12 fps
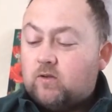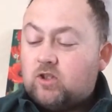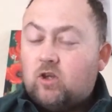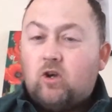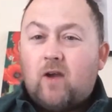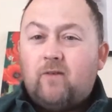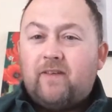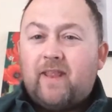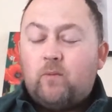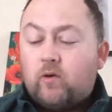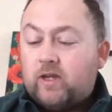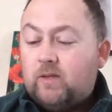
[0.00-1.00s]
So look out for
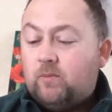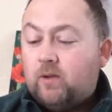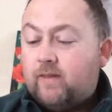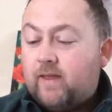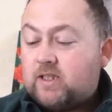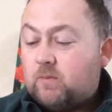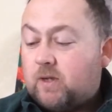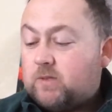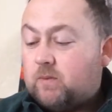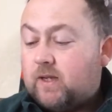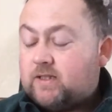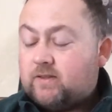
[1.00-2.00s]
them on eBay. That's the best
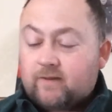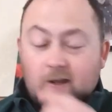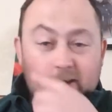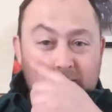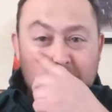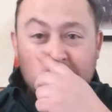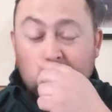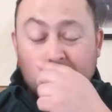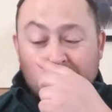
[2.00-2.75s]
place to find those.